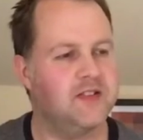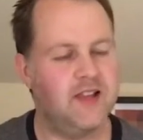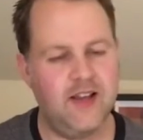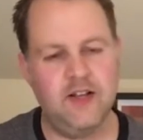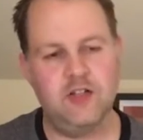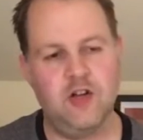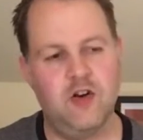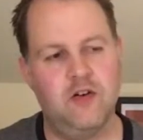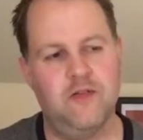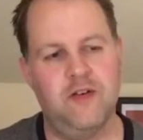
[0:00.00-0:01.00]
scene
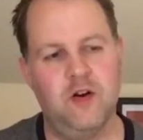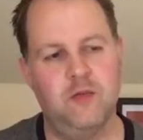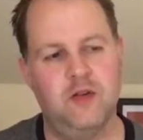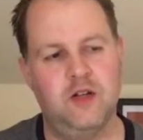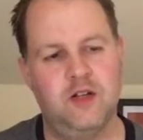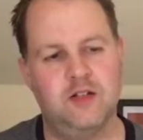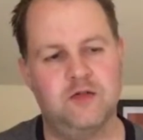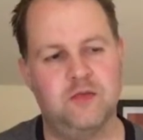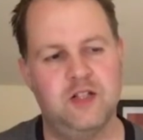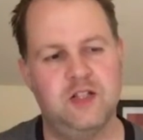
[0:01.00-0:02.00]
during the film,
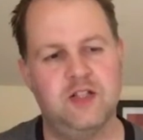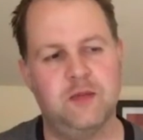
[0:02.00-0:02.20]
it's when she's